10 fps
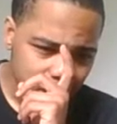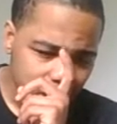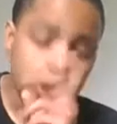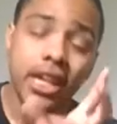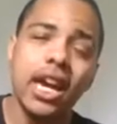
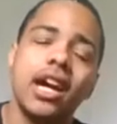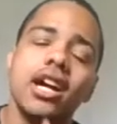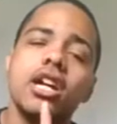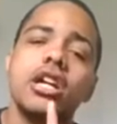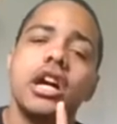Oh yeah,
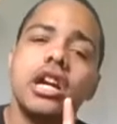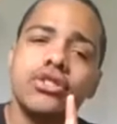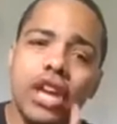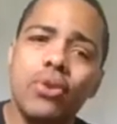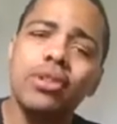
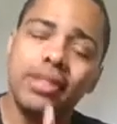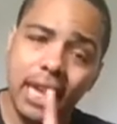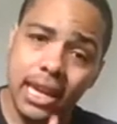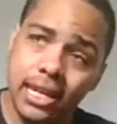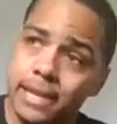they were
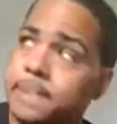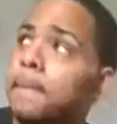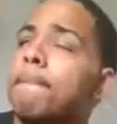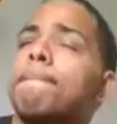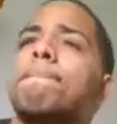saying
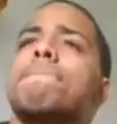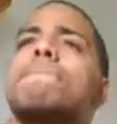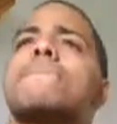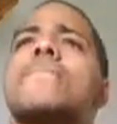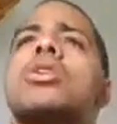
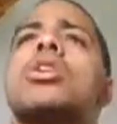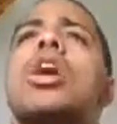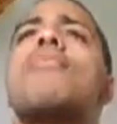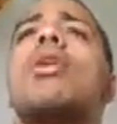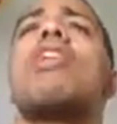
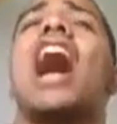about